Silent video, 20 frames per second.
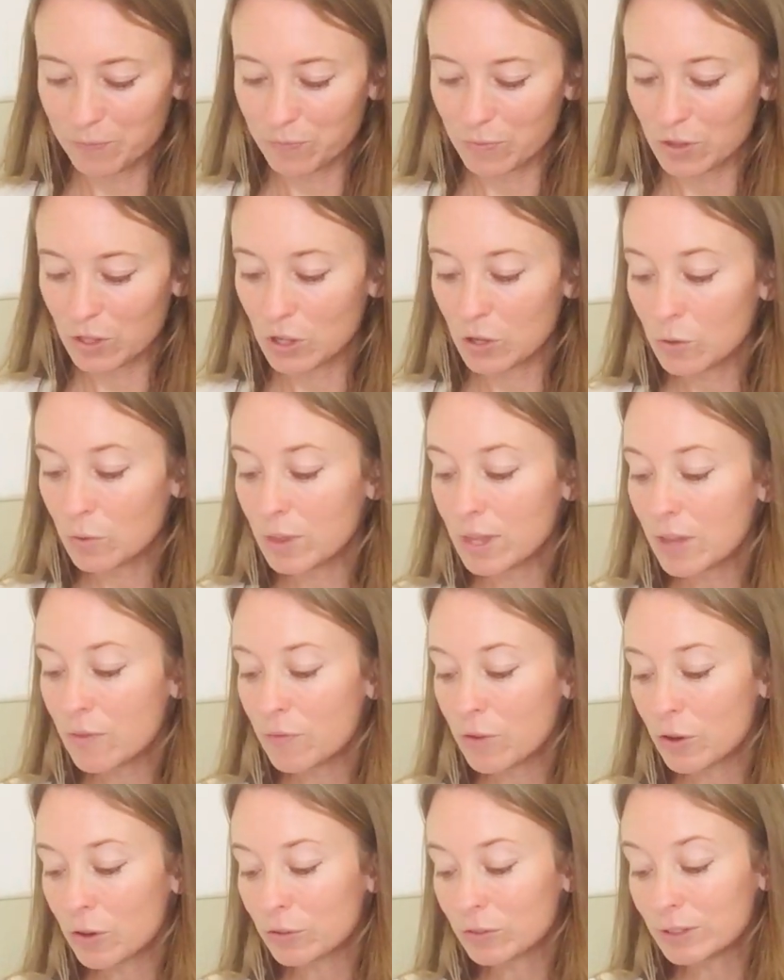You leave
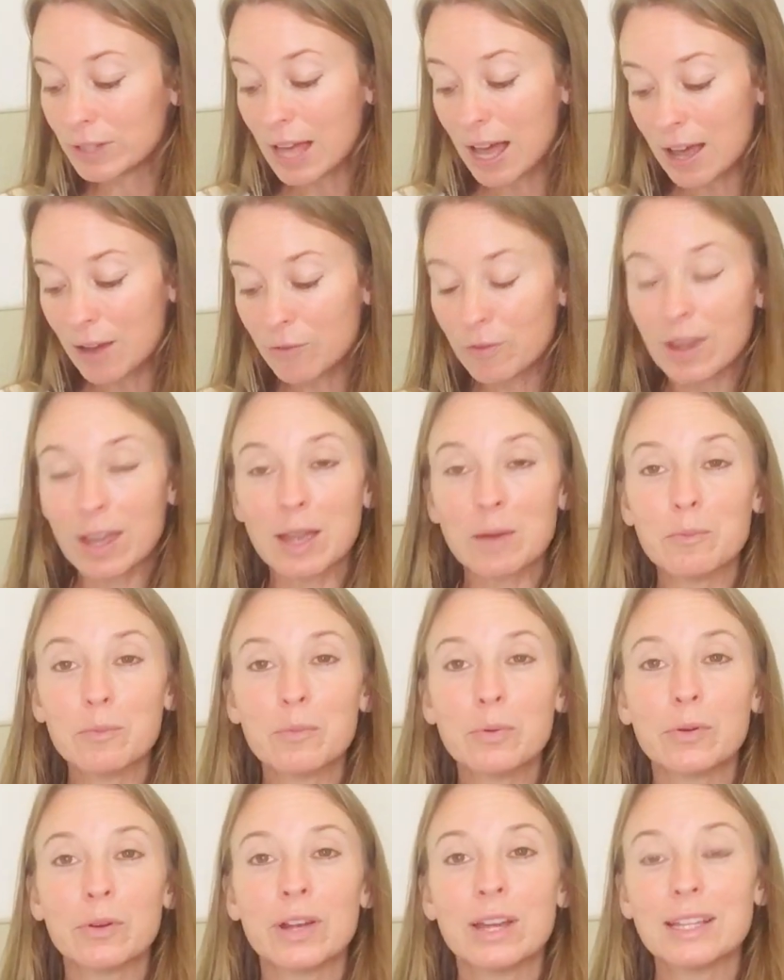your love
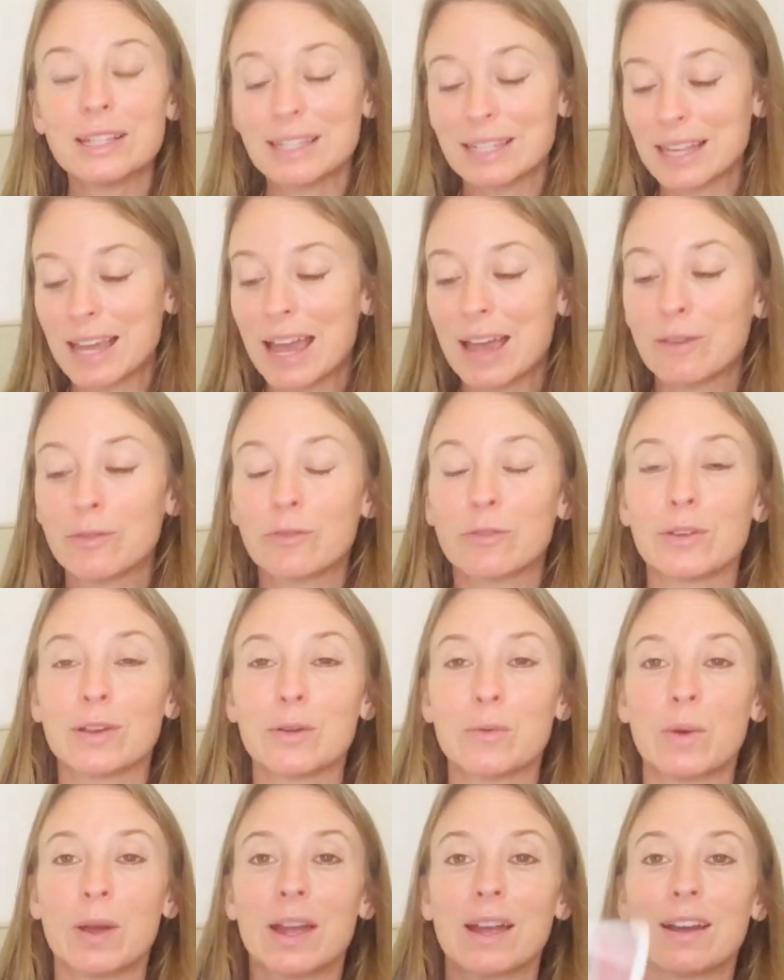imprint
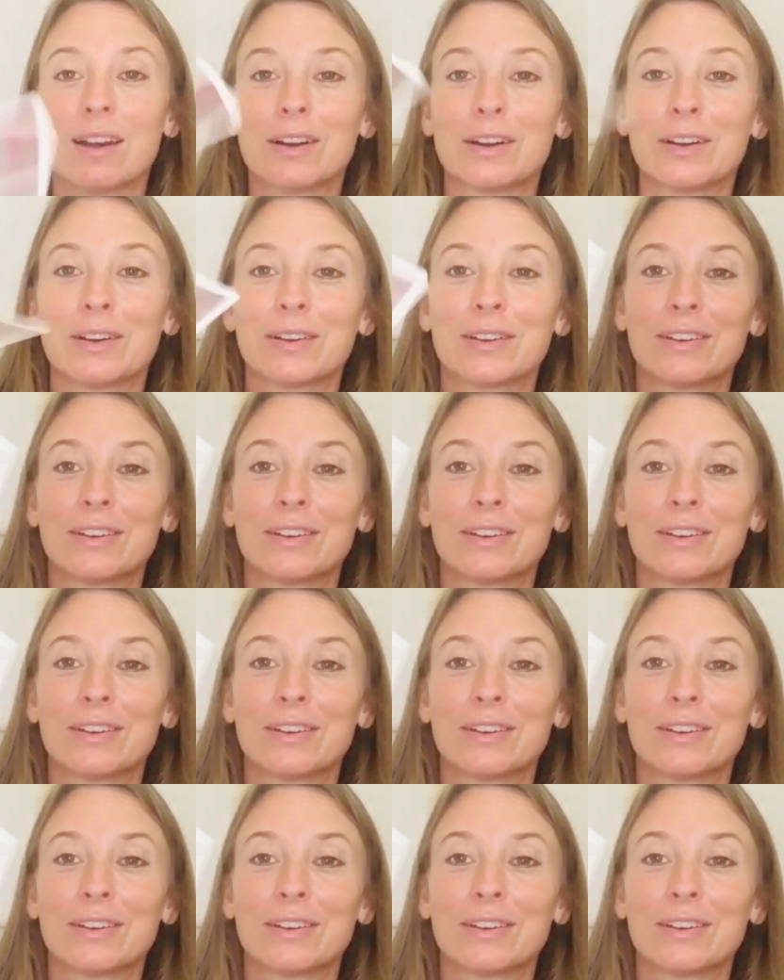everywhere.